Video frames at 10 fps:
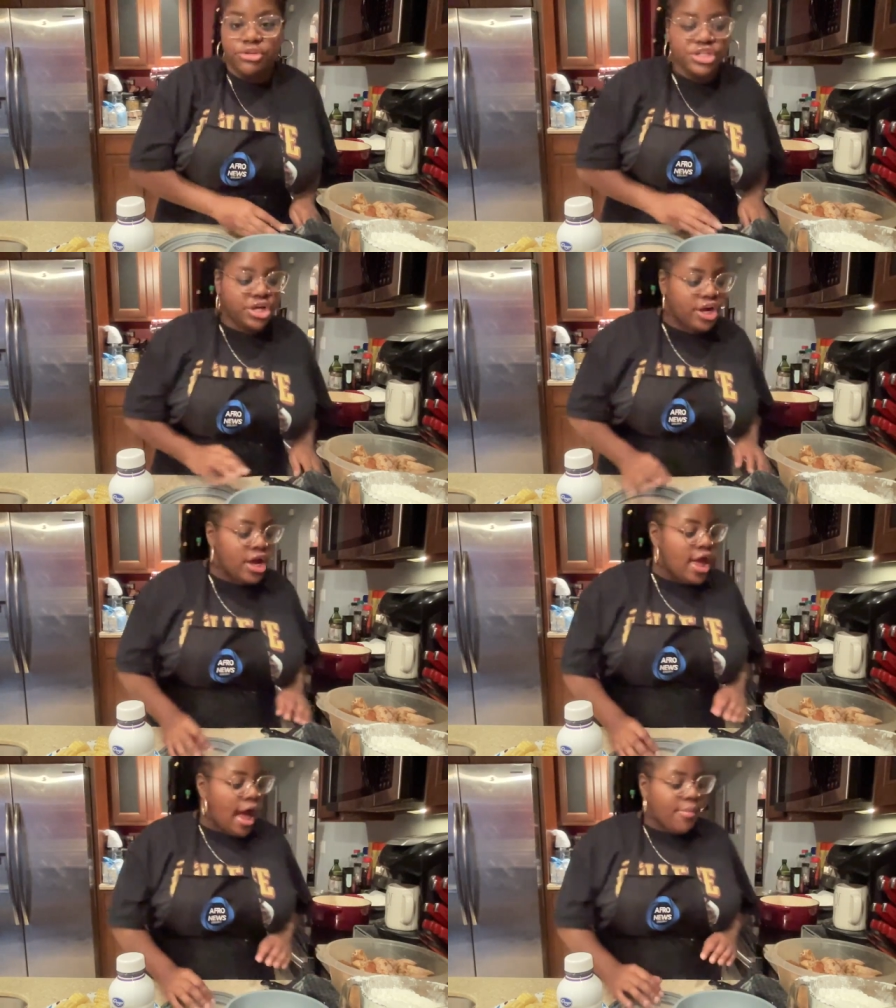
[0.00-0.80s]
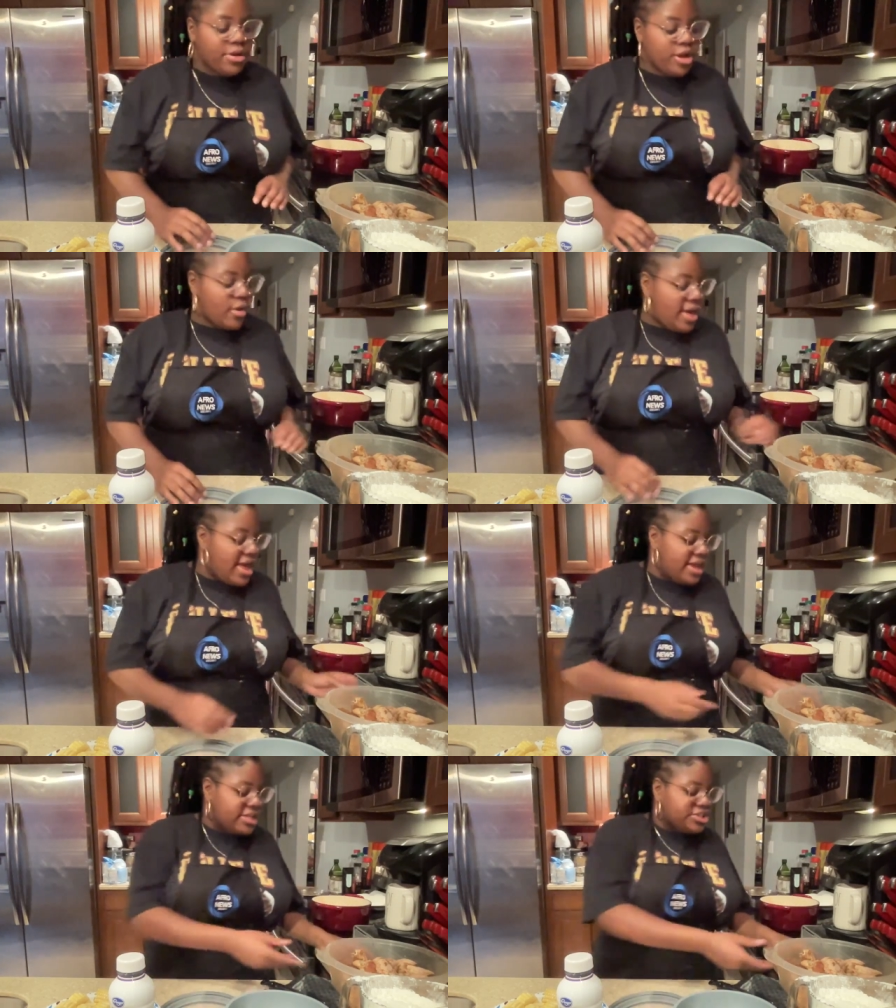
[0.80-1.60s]
to cook, I'm going to go
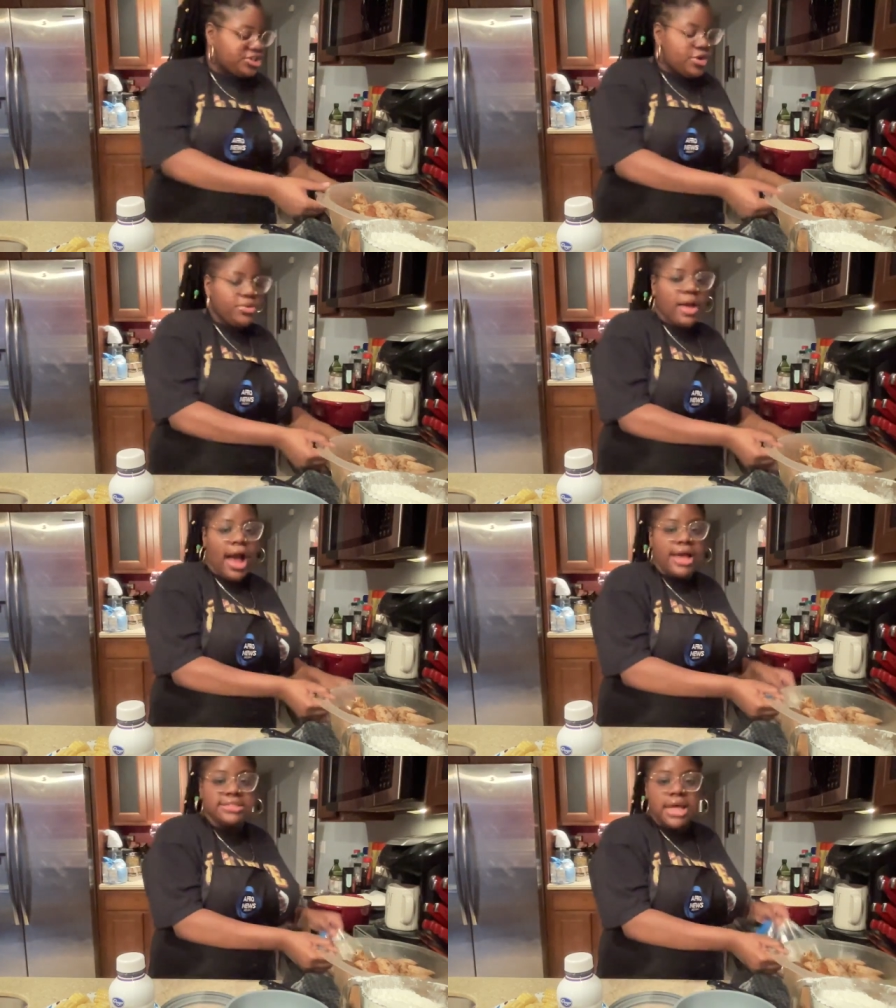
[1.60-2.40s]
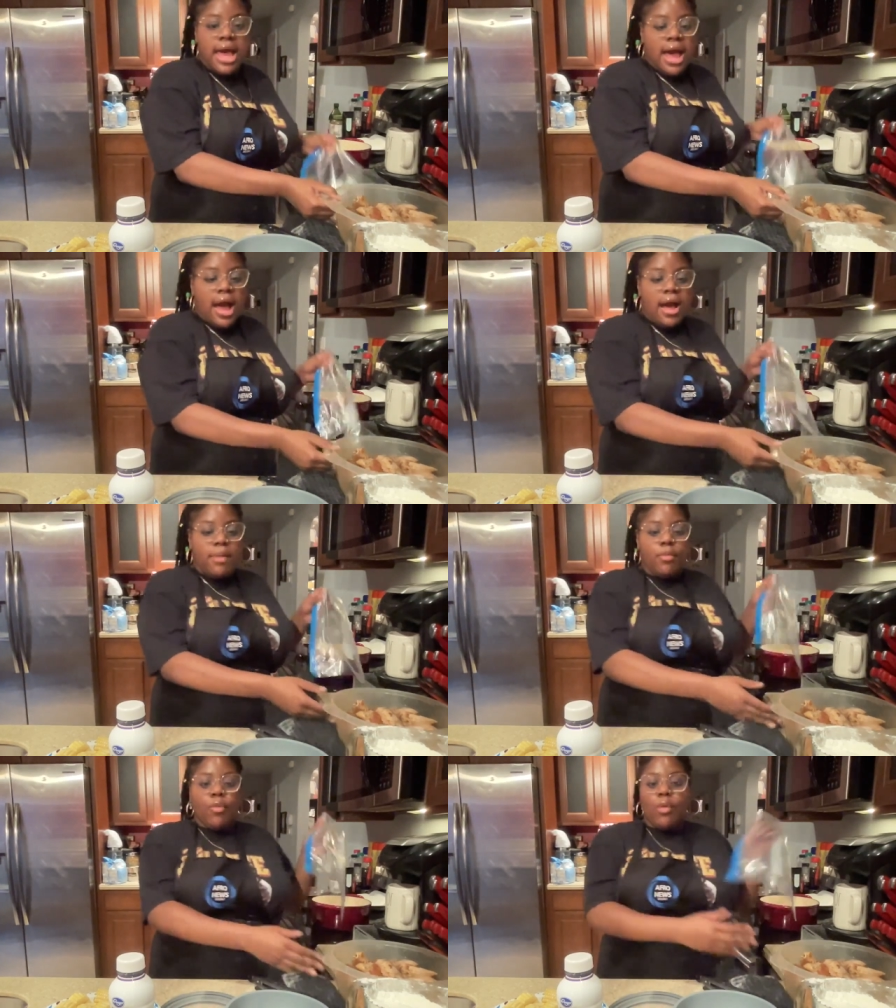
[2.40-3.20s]
ahead and show you guys
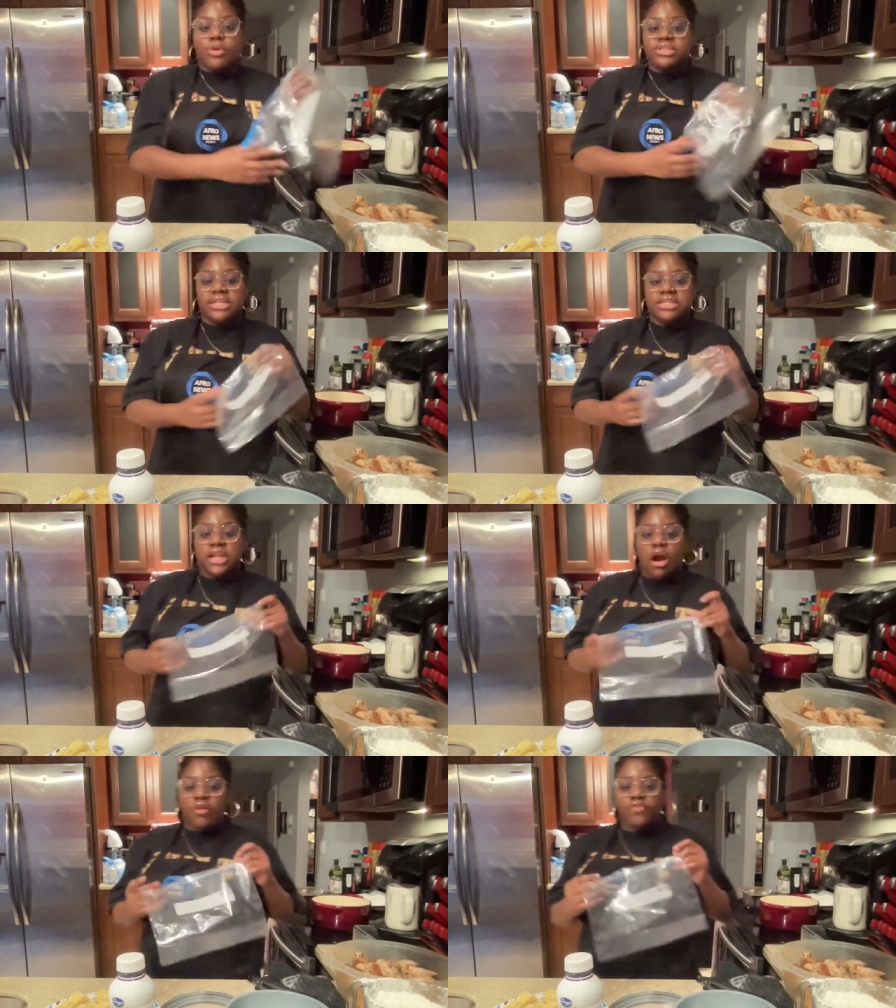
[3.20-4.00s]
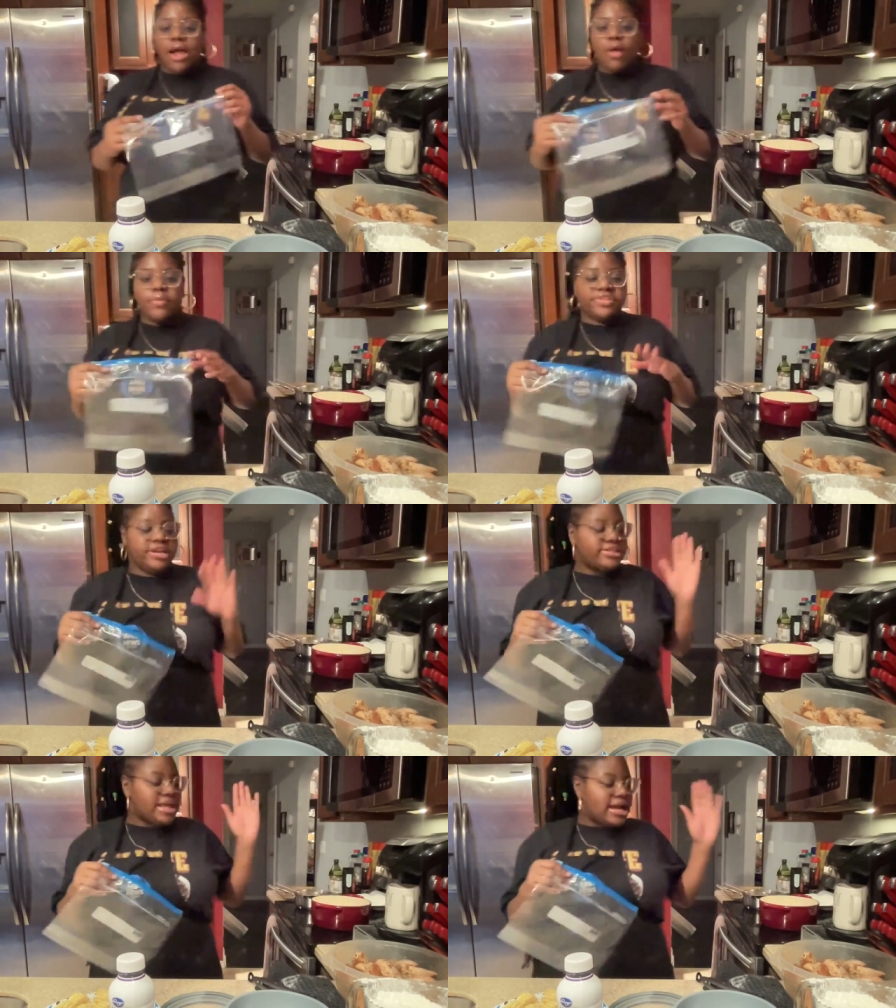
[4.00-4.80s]
what we're seasoning our flour with today.
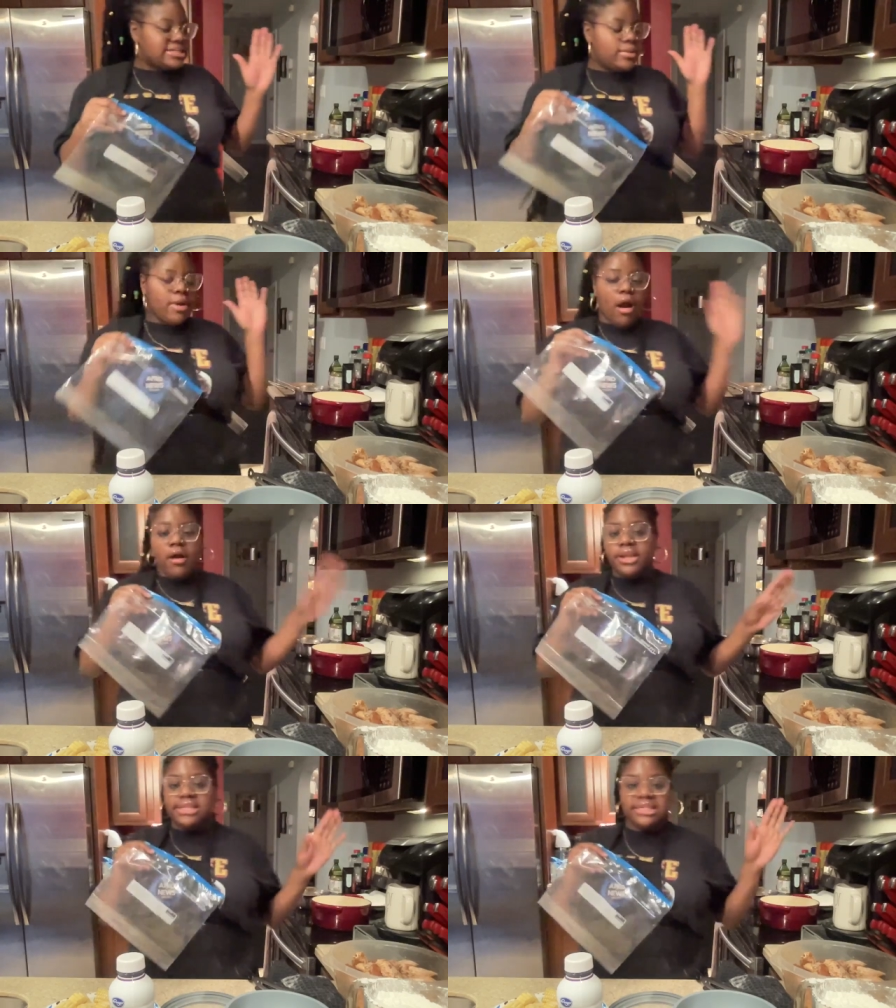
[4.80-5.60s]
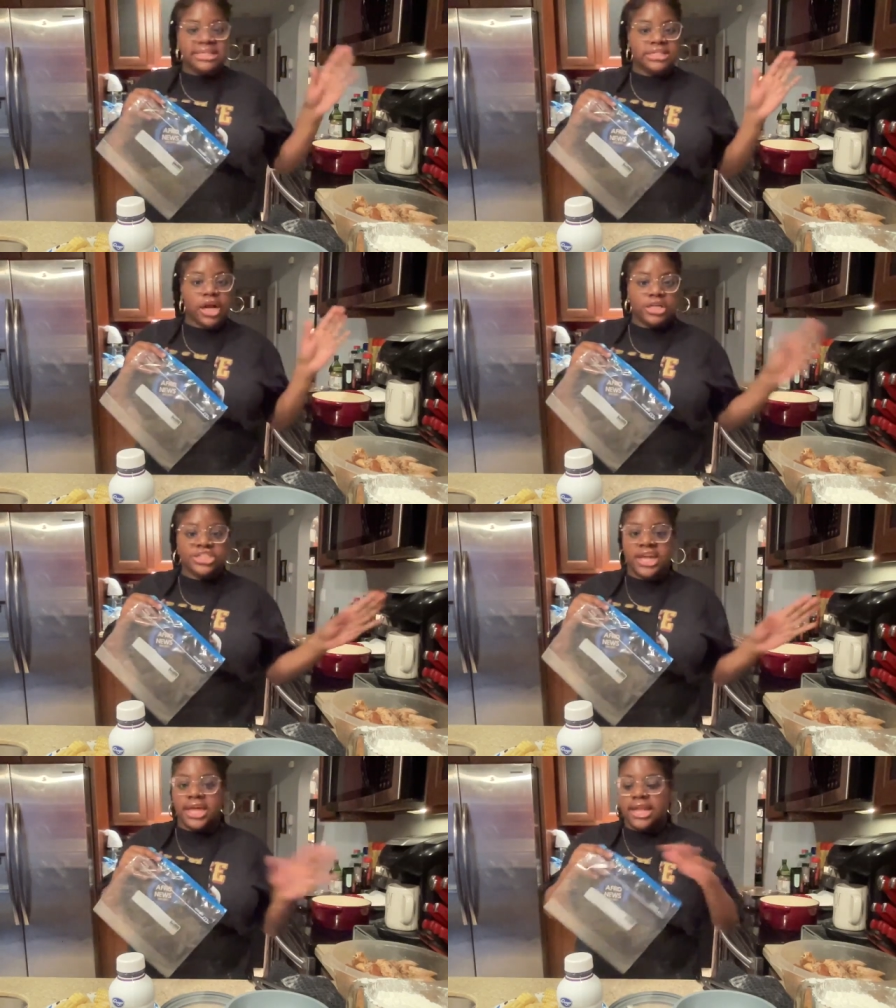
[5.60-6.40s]
So like I said, we already seasoned our
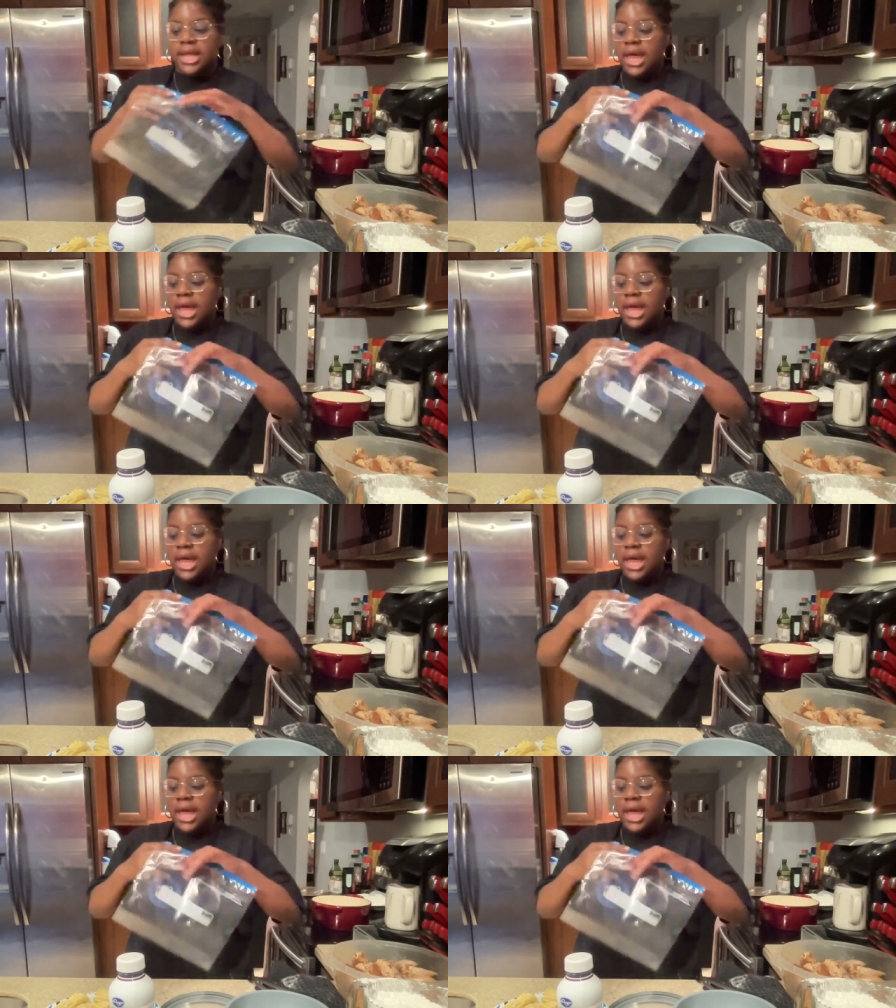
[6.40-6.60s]
chicken.